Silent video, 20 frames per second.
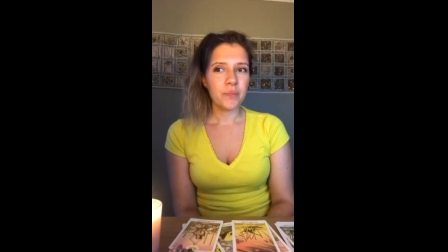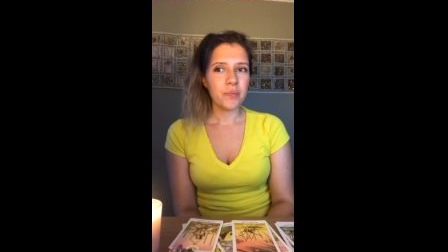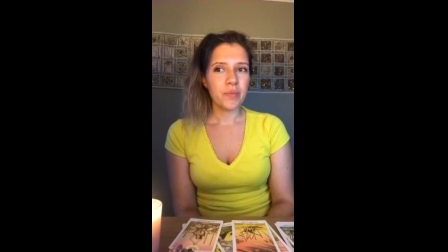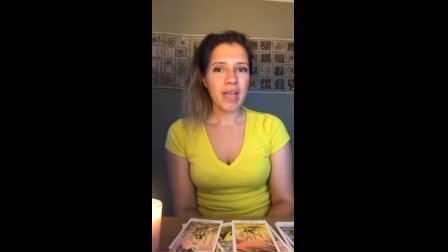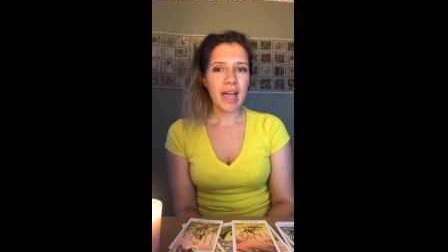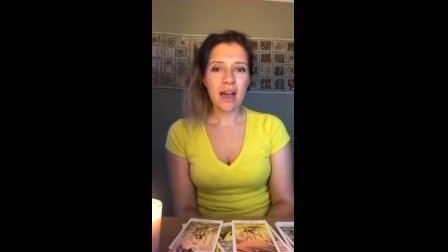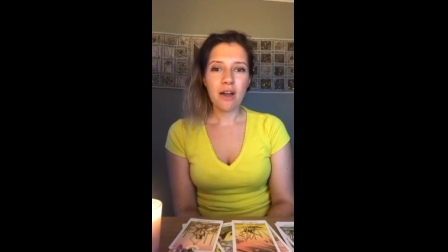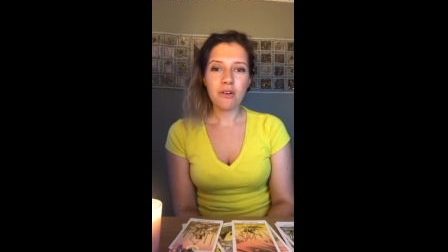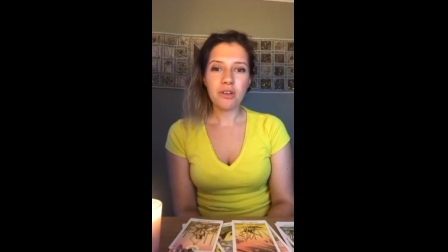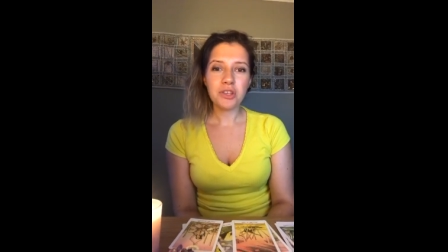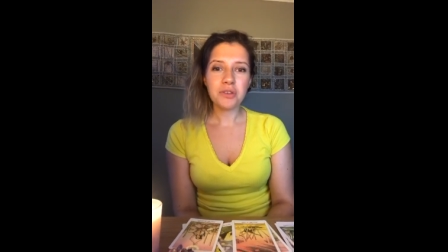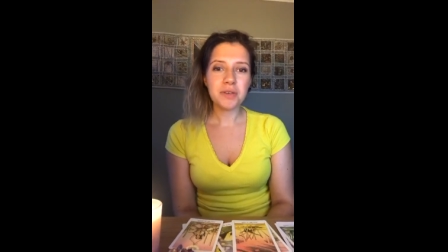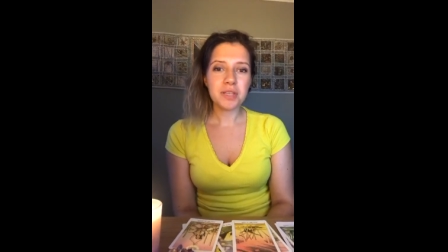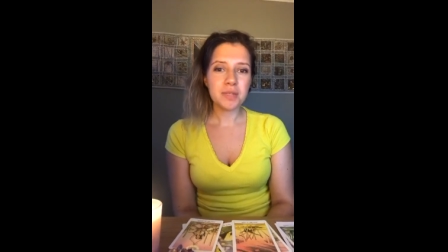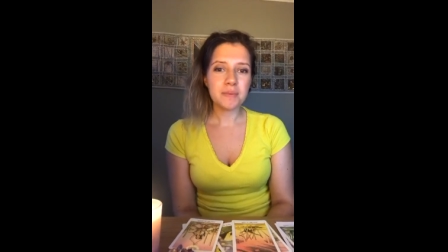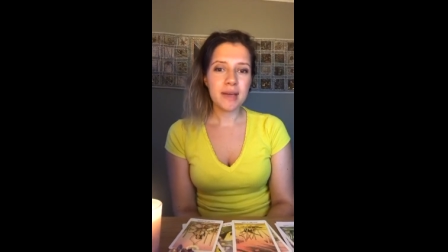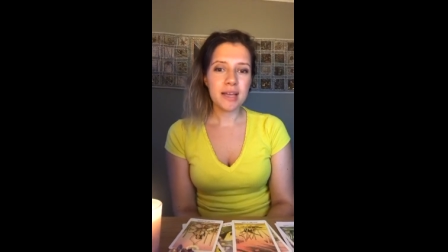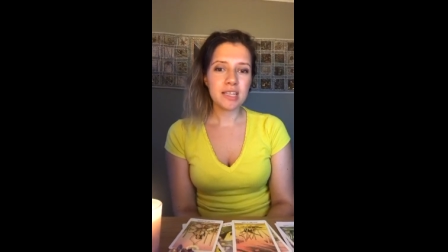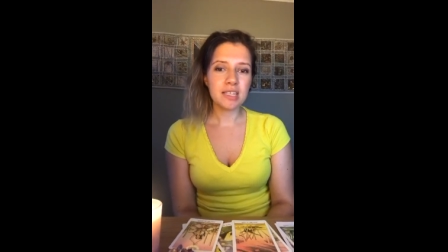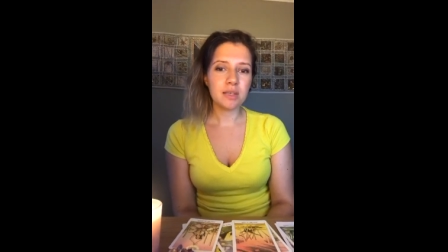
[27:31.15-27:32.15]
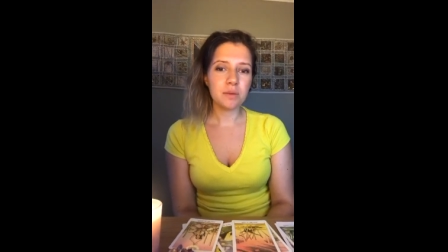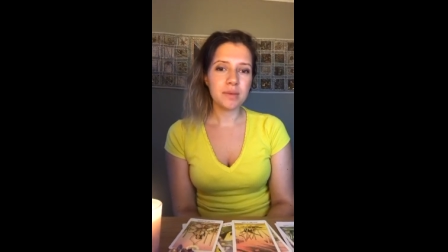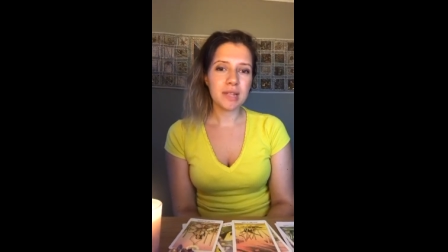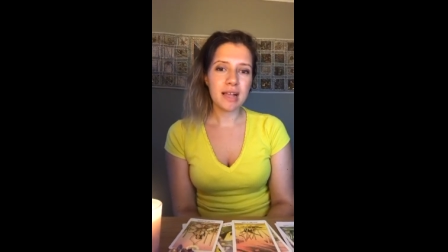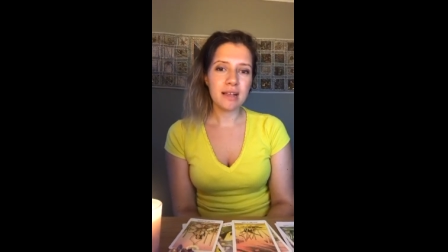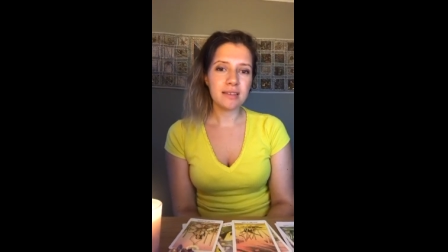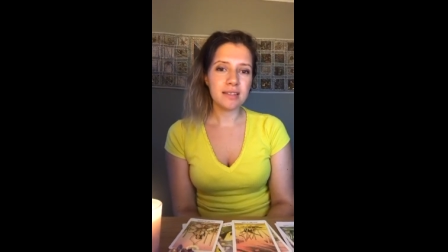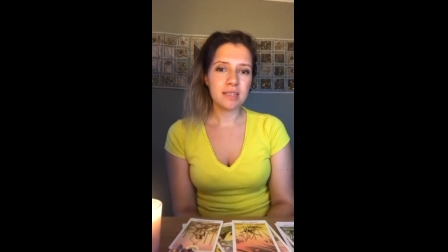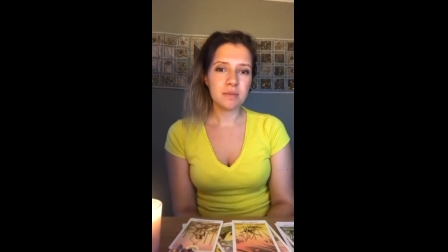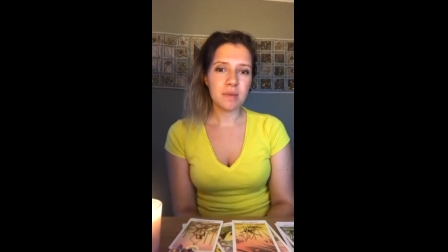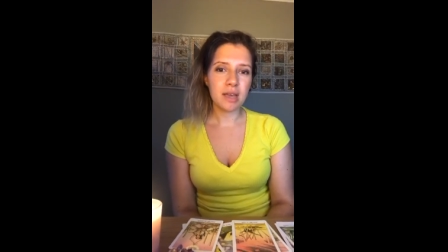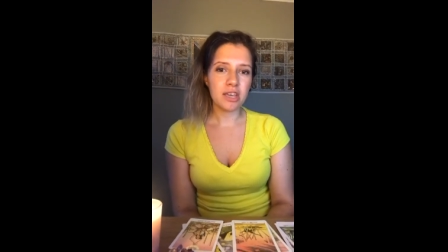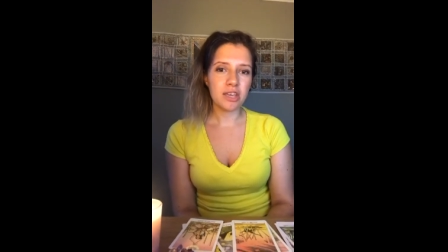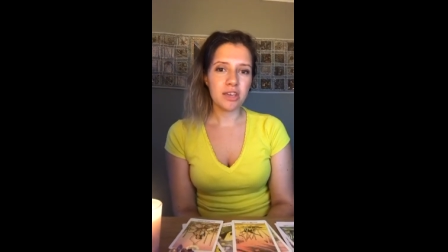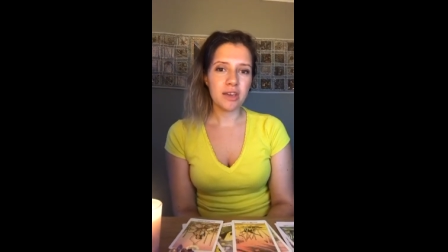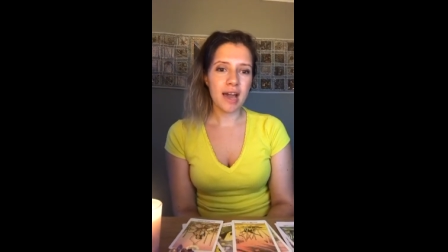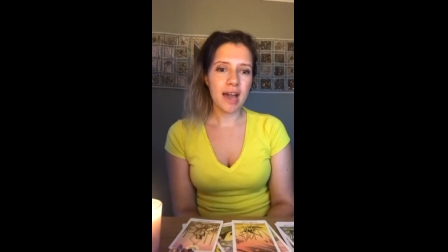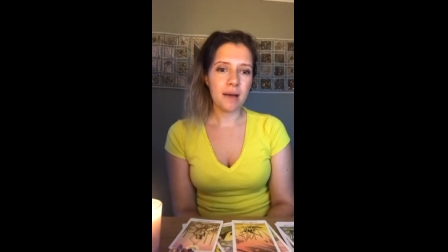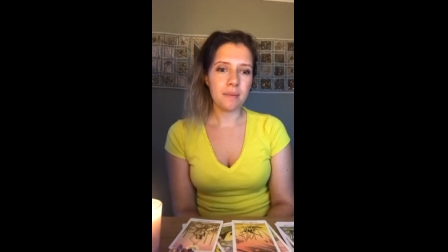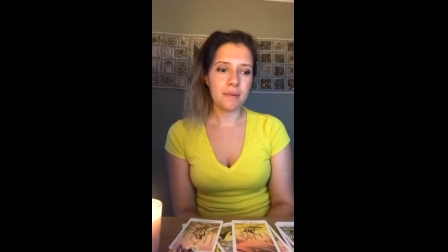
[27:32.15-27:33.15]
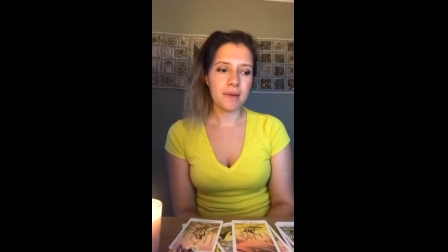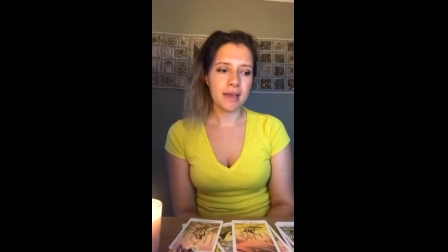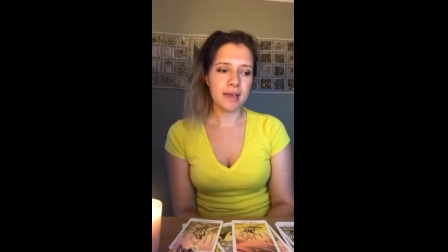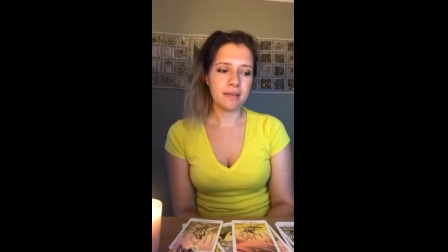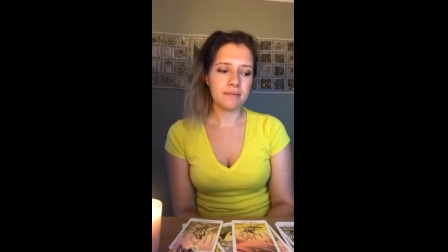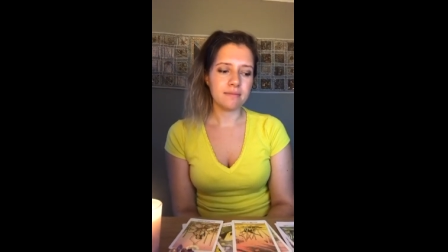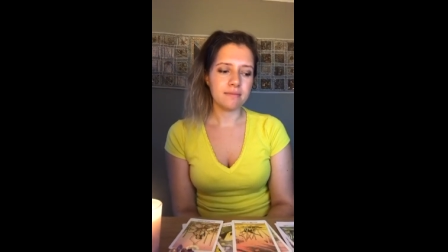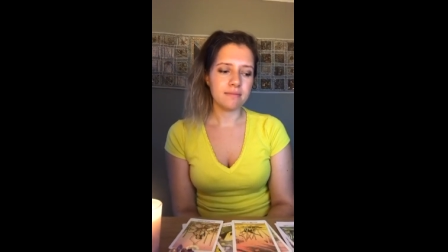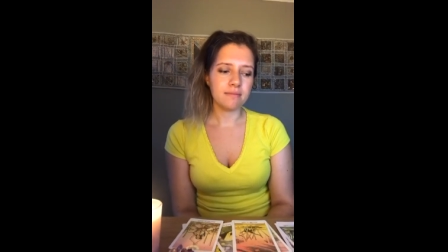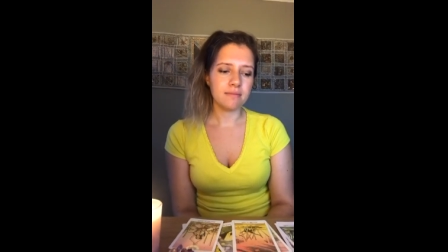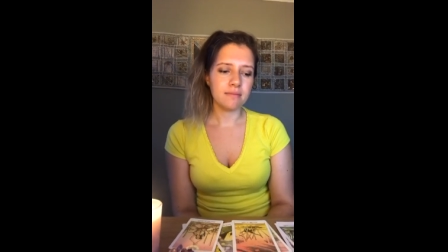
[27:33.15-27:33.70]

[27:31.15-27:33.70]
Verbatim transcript: how can you expect someone else to make you happy?